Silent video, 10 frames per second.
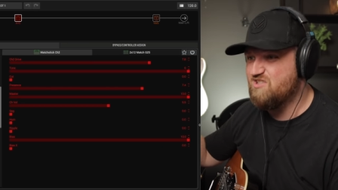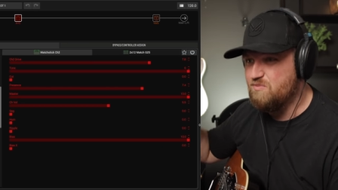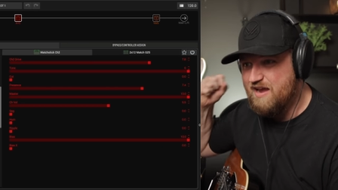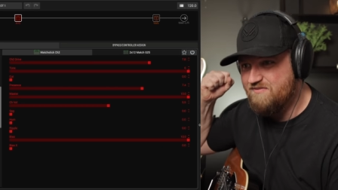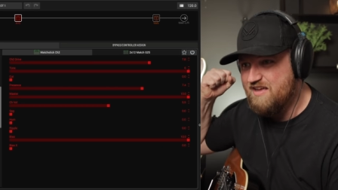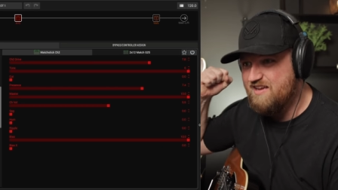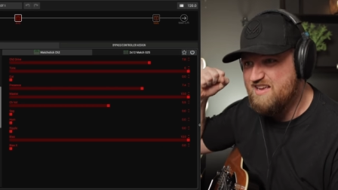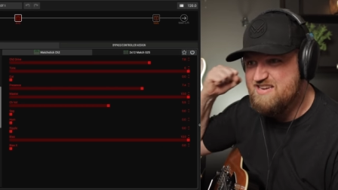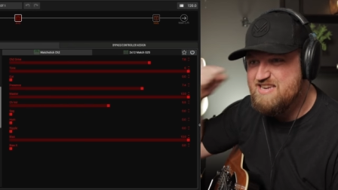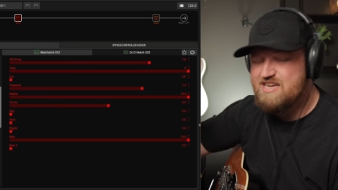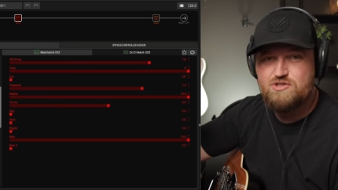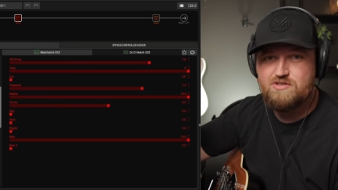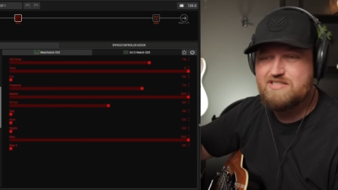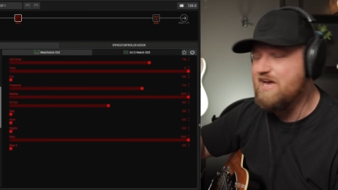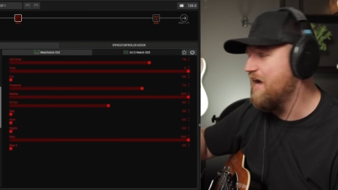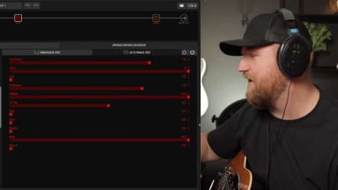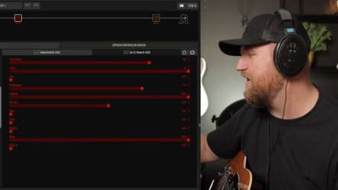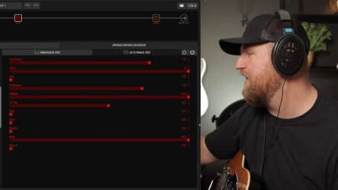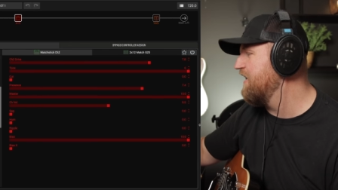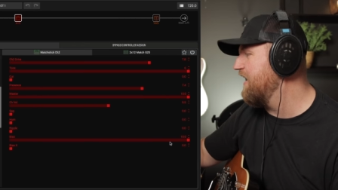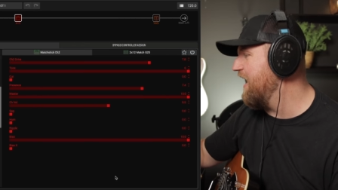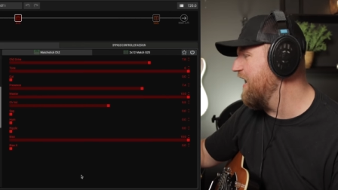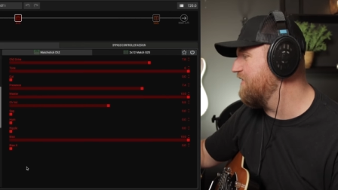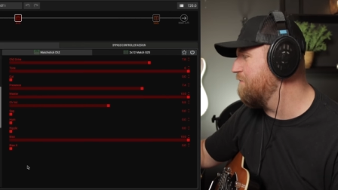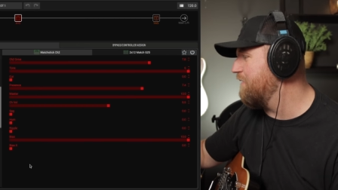So we have that initial attack and the